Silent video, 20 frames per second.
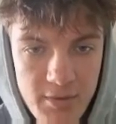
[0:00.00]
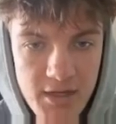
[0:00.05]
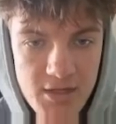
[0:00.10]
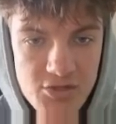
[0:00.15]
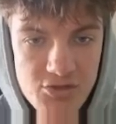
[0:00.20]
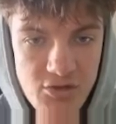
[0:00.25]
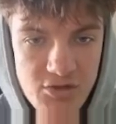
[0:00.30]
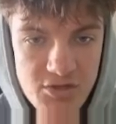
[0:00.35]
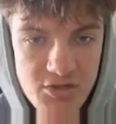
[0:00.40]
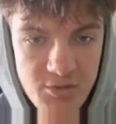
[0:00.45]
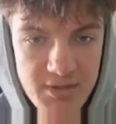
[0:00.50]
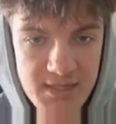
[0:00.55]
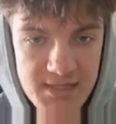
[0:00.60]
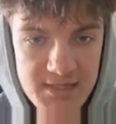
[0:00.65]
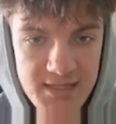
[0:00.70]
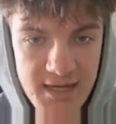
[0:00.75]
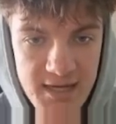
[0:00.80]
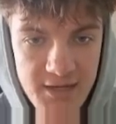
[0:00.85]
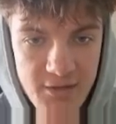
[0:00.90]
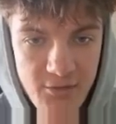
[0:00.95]
break a structure with this
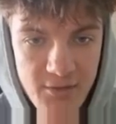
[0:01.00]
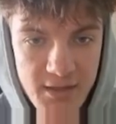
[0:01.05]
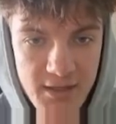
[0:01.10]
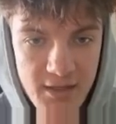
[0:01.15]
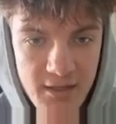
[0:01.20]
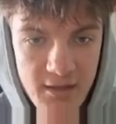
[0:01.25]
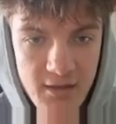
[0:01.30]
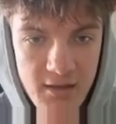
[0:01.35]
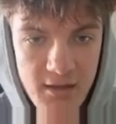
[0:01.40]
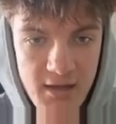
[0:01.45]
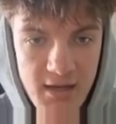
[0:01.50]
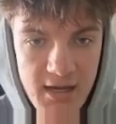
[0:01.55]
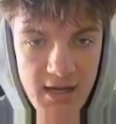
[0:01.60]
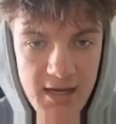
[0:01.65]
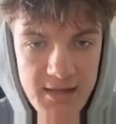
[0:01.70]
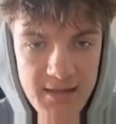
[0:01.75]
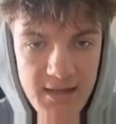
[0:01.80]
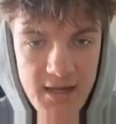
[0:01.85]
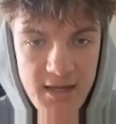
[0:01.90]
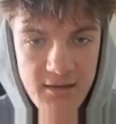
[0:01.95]
candle here.
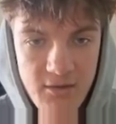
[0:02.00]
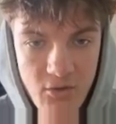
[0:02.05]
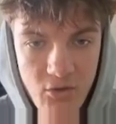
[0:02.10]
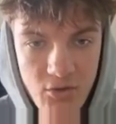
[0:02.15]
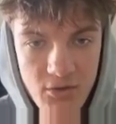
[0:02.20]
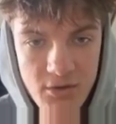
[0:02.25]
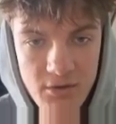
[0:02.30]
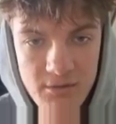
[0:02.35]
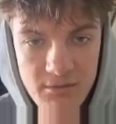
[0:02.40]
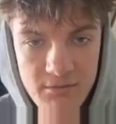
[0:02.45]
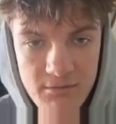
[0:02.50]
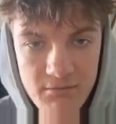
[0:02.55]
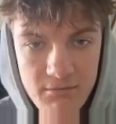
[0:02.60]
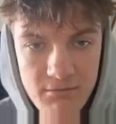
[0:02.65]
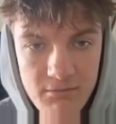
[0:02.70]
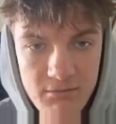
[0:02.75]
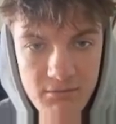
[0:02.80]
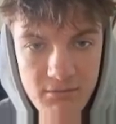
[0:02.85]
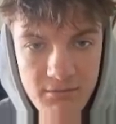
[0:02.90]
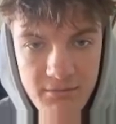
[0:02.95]
And then on,
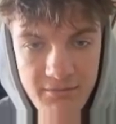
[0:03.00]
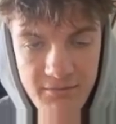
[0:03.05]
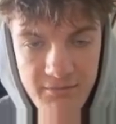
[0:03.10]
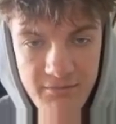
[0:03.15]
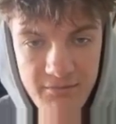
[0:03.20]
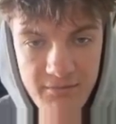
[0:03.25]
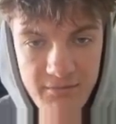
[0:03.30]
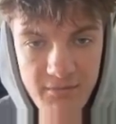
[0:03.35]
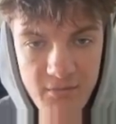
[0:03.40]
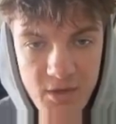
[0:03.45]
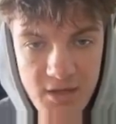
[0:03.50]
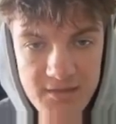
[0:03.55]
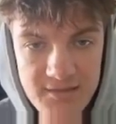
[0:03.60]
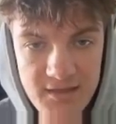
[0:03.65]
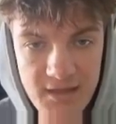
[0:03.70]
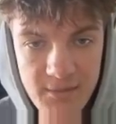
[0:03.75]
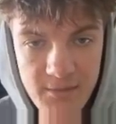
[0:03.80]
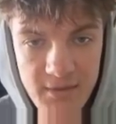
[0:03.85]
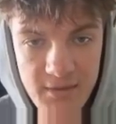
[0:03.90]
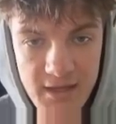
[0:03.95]
let's
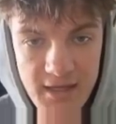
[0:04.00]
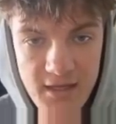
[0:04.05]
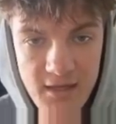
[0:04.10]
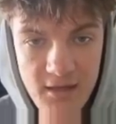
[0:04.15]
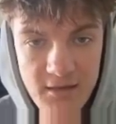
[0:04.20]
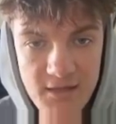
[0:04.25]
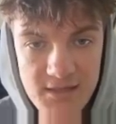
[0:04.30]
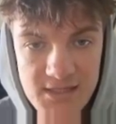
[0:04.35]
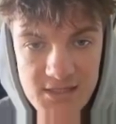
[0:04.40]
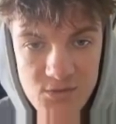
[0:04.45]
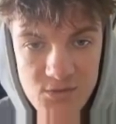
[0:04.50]
say here, this